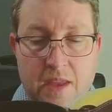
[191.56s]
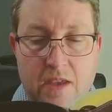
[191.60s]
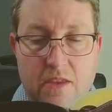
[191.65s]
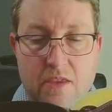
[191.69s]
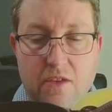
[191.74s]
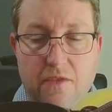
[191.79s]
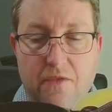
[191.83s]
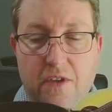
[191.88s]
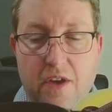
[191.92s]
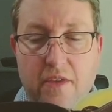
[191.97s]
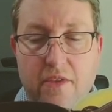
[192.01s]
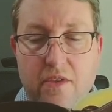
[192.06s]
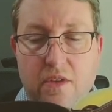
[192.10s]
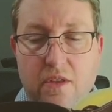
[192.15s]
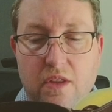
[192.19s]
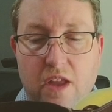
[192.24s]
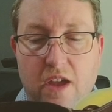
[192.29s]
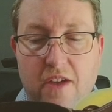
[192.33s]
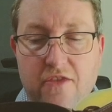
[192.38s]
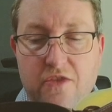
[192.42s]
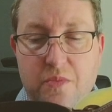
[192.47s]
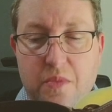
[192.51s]
The Father
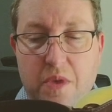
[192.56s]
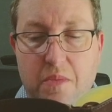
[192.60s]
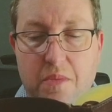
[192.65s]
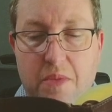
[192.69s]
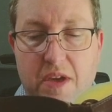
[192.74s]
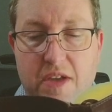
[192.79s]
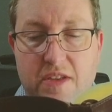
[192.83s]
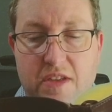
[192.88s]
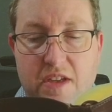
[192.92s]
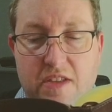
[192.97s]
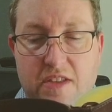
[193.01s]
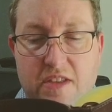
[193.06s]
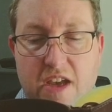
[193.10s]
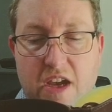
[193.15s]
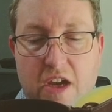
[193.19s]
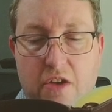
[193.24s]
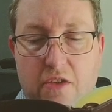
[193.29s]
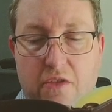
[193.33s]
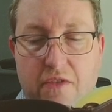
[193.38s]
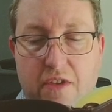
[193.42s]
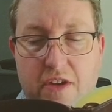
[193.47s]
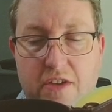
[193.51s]
loves me because I
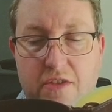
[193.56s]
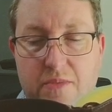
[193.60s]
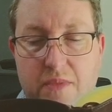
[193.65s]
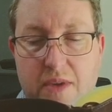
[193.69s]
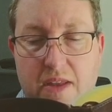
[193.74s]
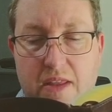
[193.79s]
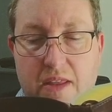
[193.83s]
sacrifice my